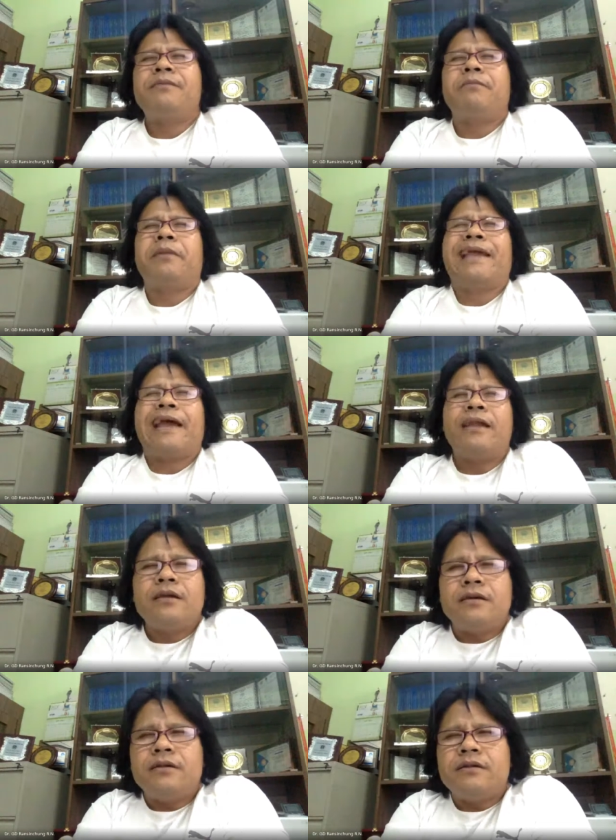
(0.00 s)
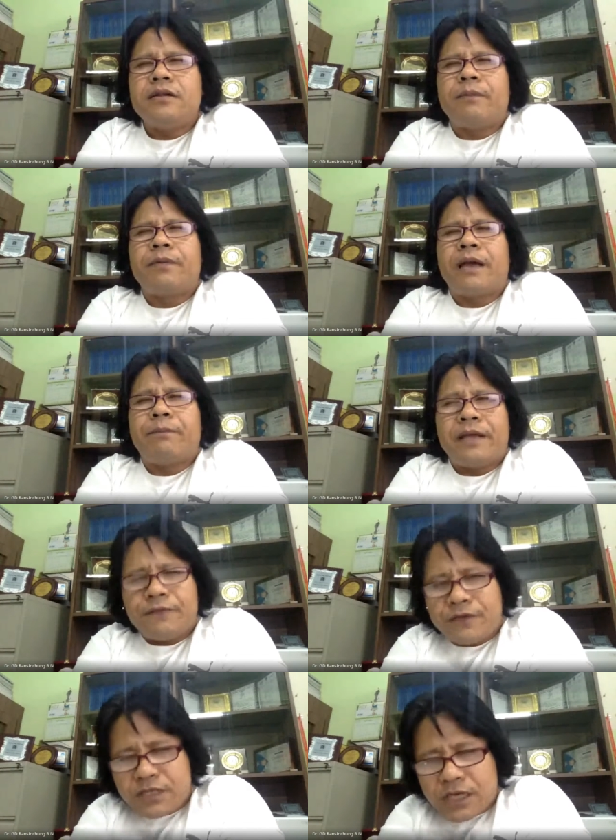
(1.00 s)
mechanical
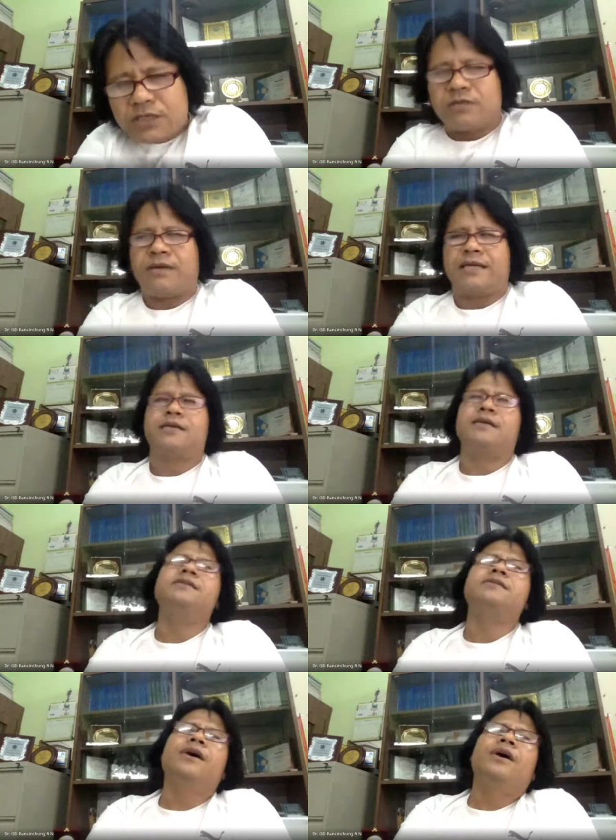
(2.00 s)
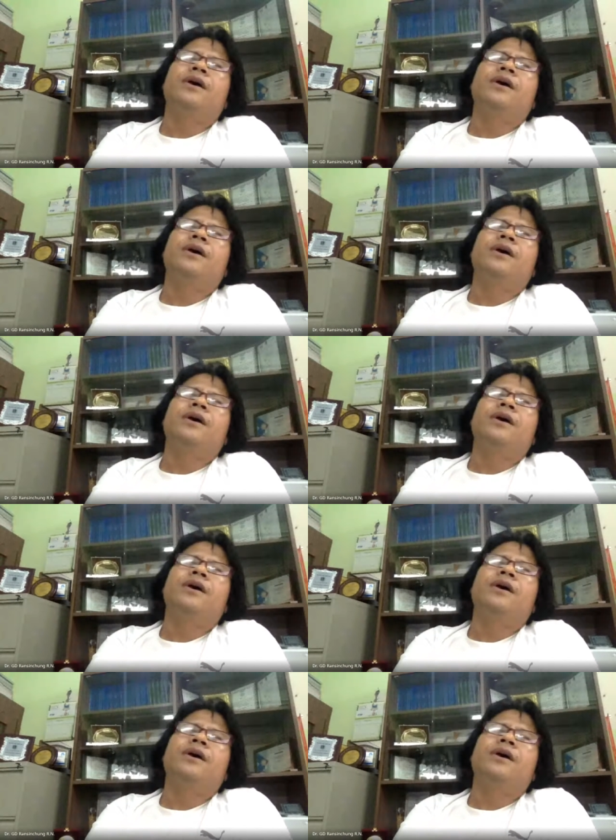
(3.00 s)
beneficiation methods,